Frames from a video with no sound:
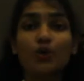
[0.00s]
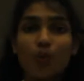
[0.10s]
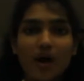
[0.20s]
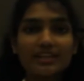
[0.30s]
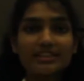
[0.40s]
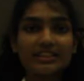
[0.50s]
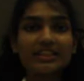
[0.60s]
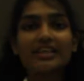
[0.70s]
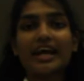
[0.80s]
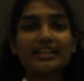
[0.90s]

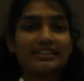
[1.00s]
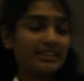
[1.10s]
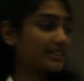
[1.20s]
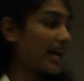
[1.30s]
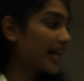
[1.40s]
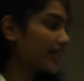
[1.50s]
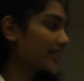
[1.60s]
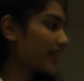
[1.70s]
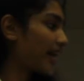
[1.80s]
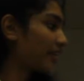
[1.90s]
quality and
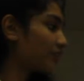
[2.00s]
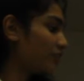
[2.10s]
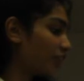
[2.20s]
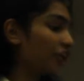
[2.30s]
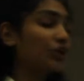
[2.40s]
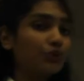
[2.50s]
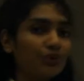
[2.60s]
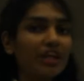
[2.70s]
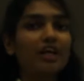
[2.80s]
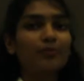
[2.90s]
designed and very
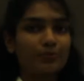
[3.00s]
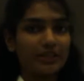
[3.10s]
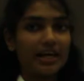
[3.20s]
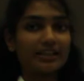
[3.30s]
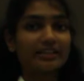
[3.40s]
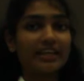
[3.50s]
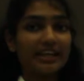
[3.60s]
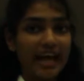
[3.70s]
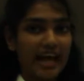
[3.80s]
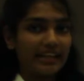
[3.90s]
unique product in
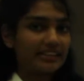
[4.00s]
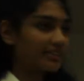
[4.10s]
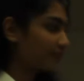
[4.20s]
hand.